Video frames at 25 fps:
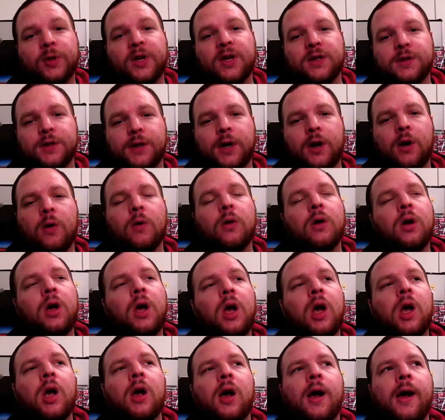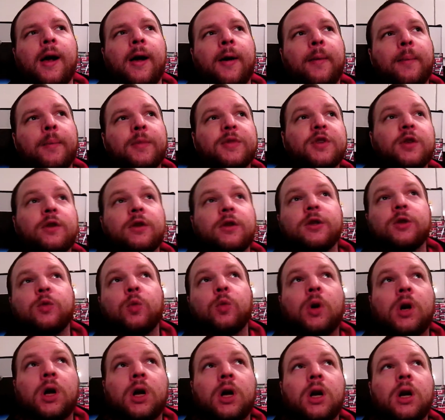days ago. So there's
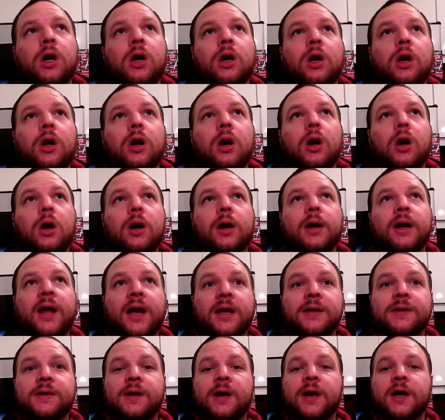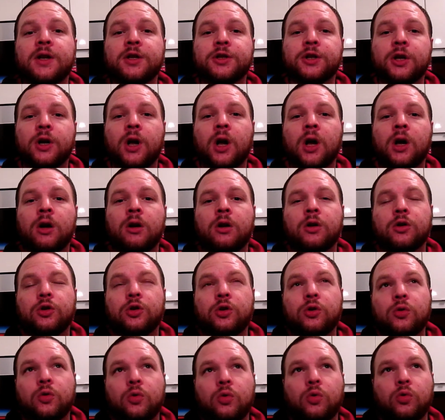one NASA astronaut and
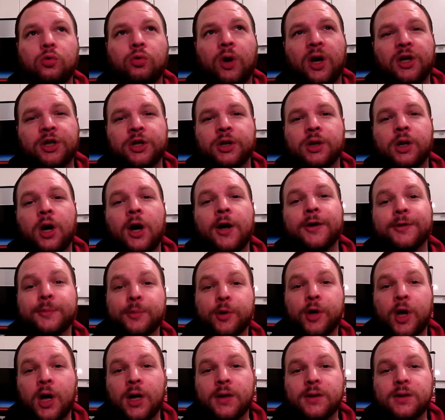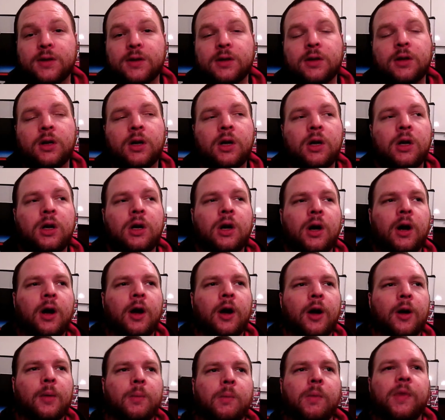two Russian cosmonauts
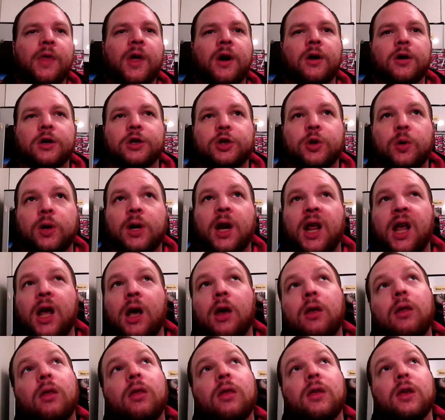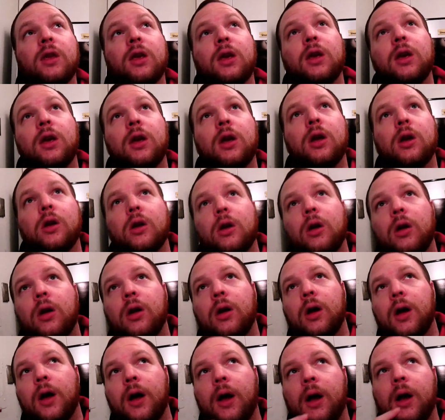that are joining the
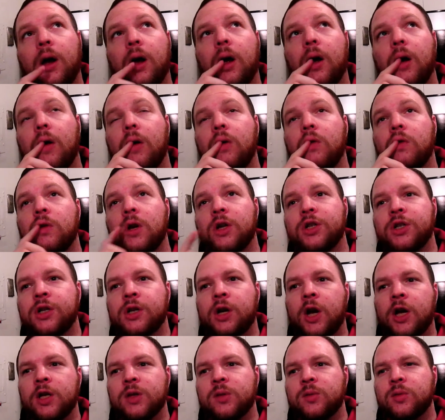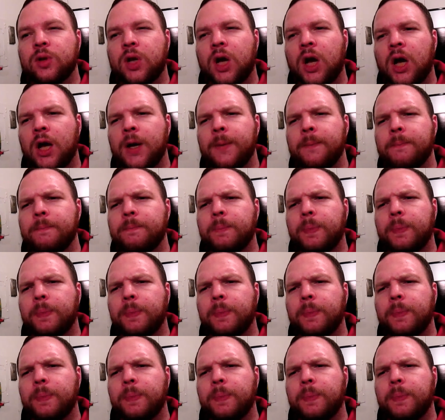Russian cosmonaut,